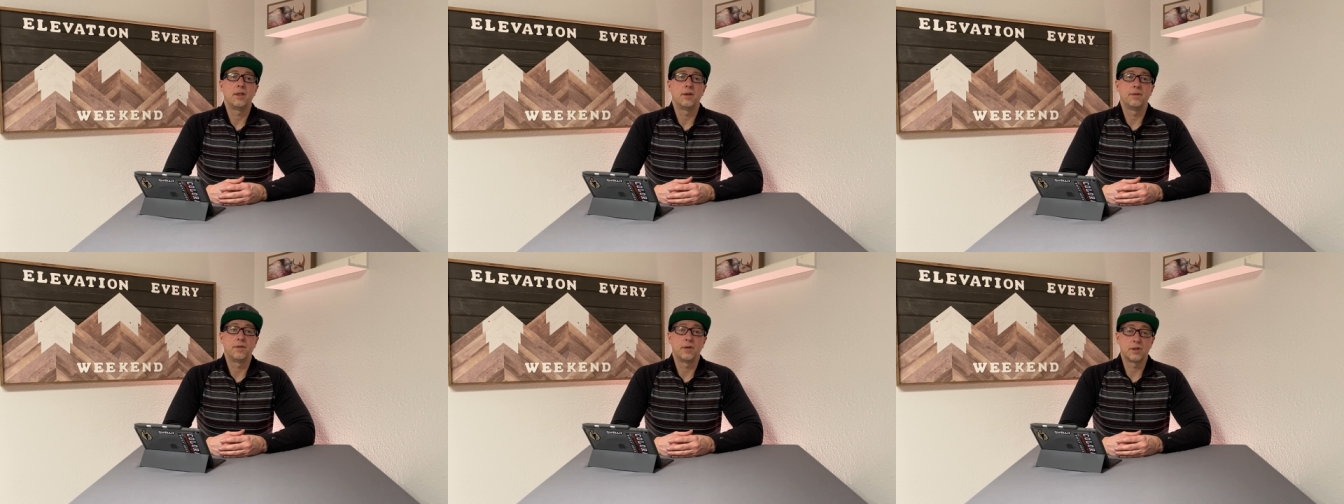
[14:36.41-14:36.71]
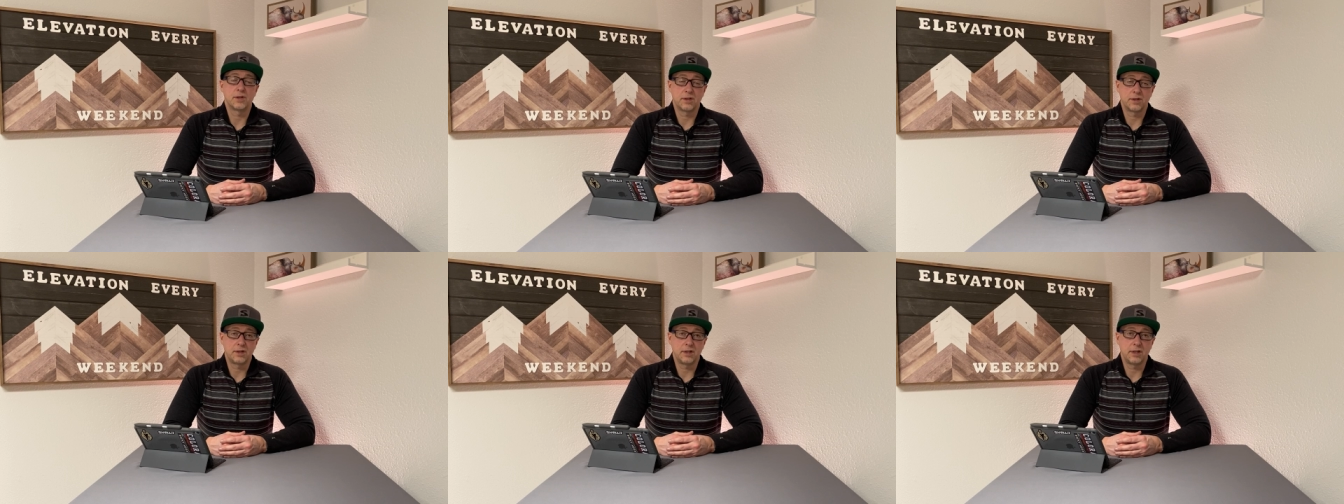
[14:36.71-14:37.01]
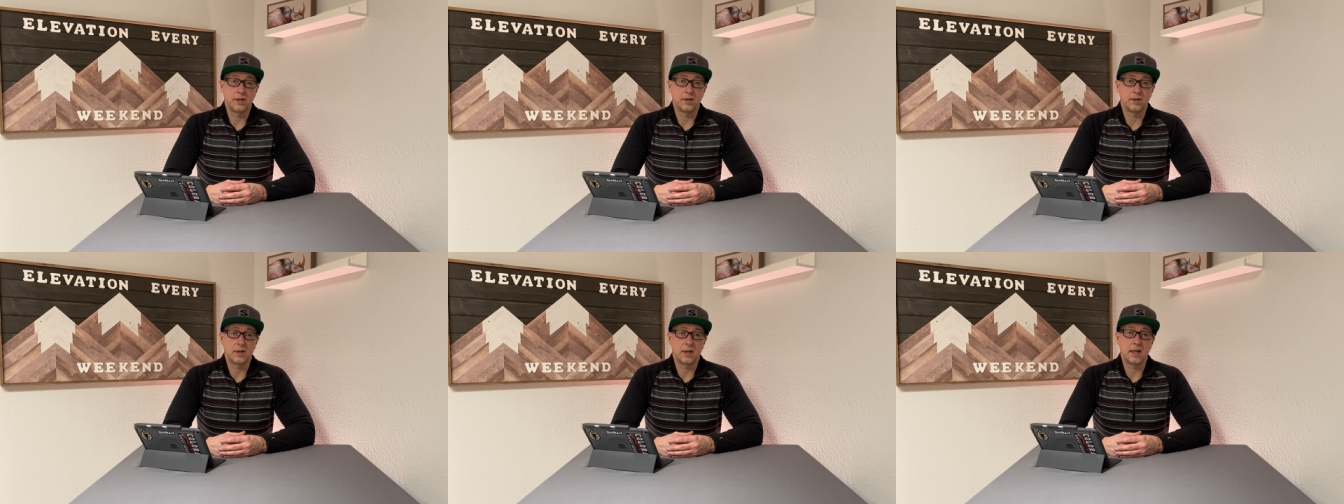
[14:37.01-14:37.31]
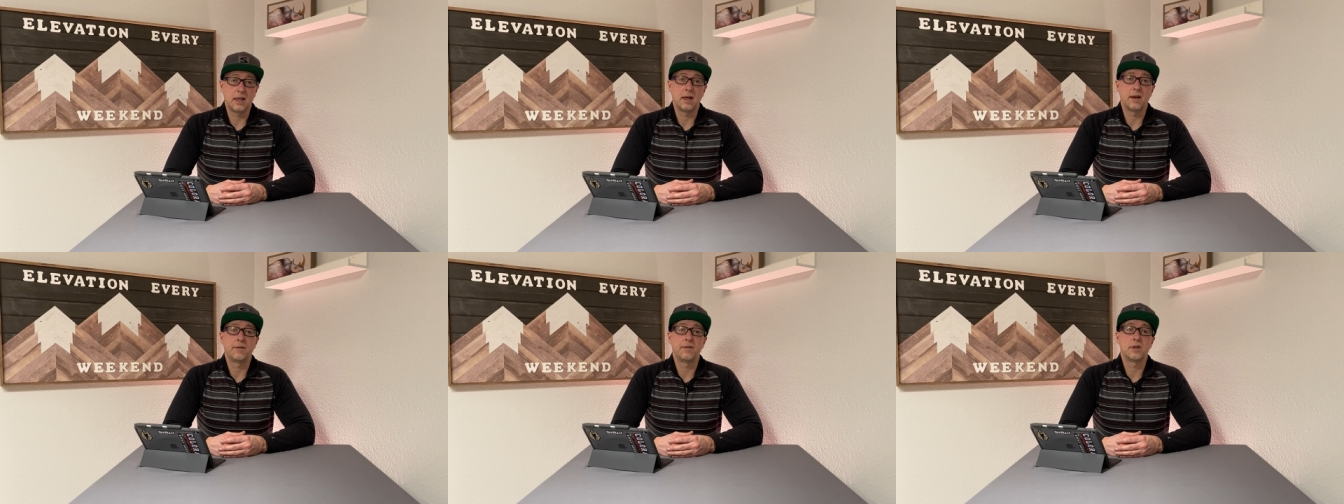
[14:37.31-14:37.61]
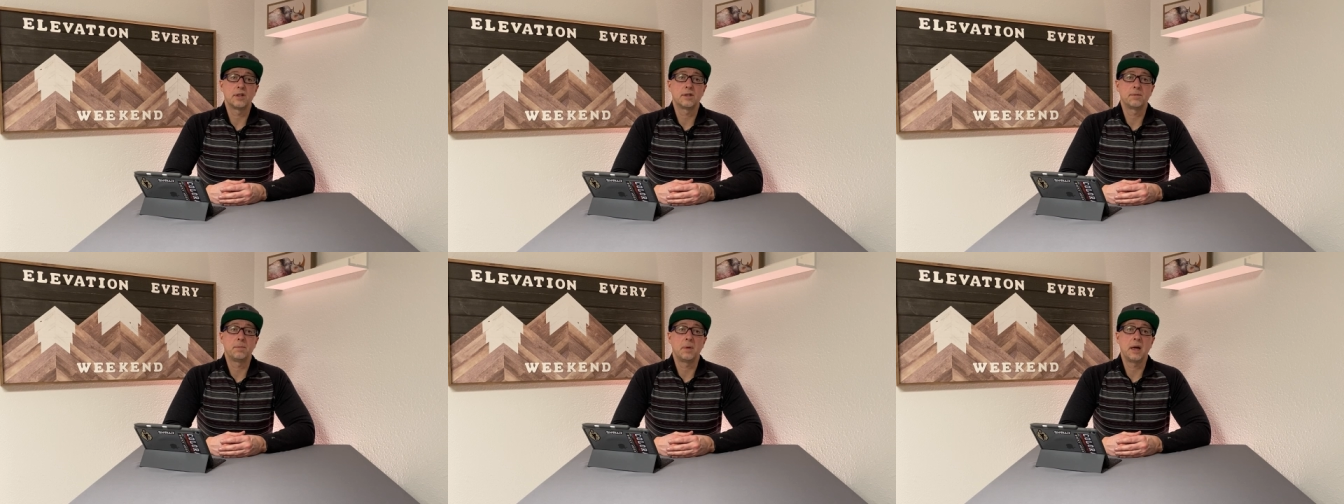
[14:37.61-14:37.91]
the versatility of
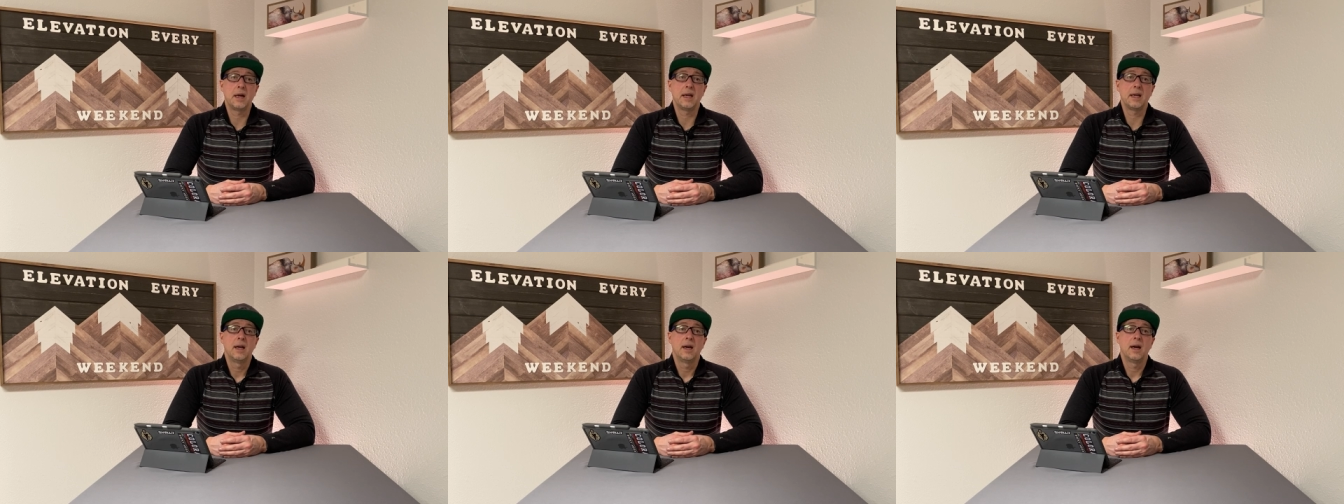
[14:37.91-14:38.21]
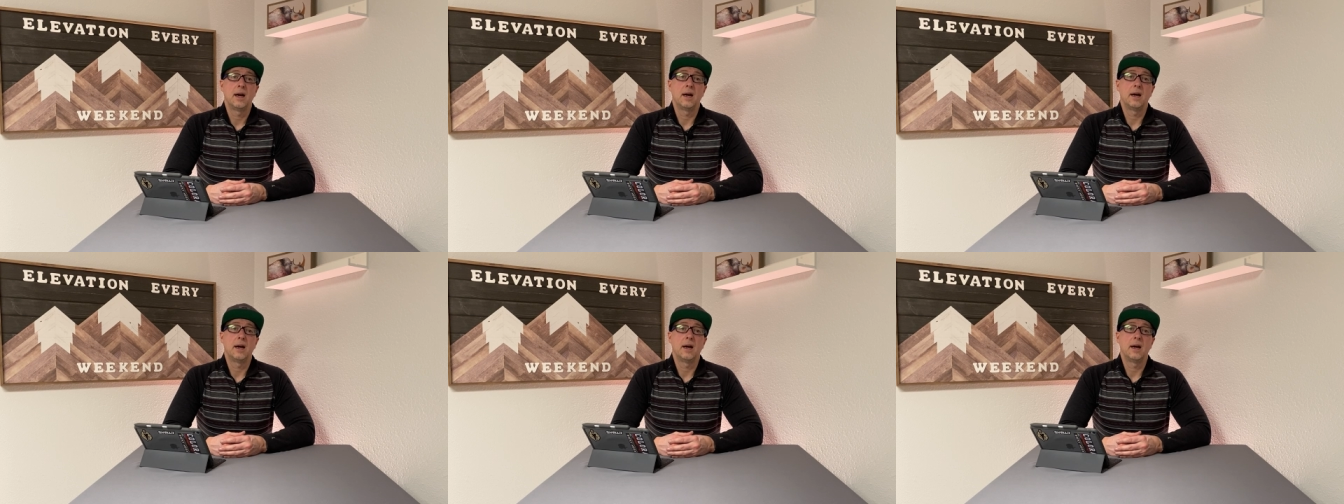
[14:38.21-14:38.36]
this bike,